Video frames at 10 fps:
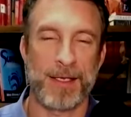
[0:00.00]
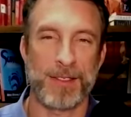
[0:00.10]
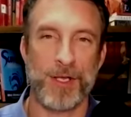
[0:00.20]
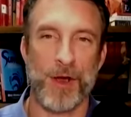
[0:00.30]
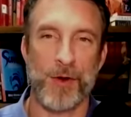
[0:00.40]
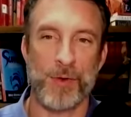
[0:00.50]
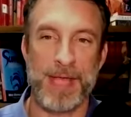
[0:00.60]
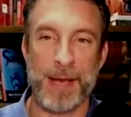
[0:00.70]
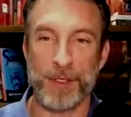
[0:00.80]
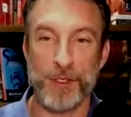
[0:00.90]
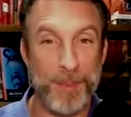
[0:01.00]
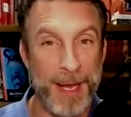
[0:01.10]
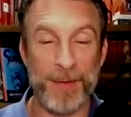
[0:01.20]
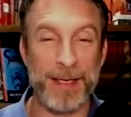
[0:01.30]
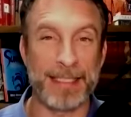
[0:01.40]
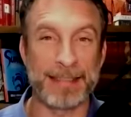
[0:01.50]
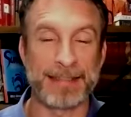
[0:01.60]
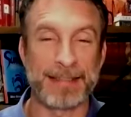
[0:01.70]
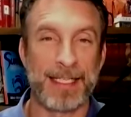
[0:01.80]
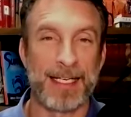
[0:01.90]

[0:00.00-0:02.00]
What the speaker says: So they were ubiquitous.